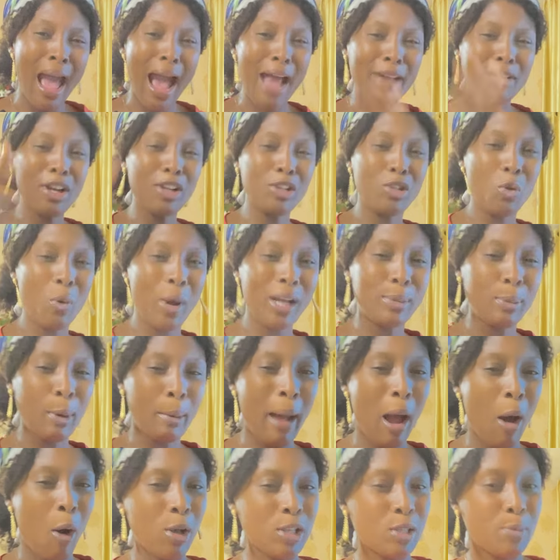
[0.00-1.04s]
I don't wait for
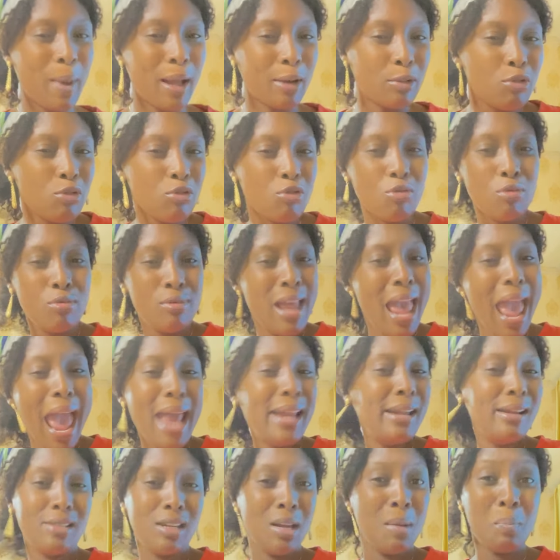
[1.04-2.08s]
my husband to do
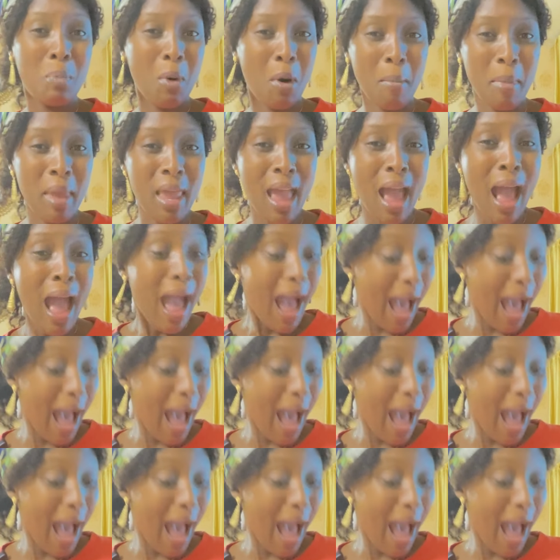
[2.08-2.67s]
anything for me.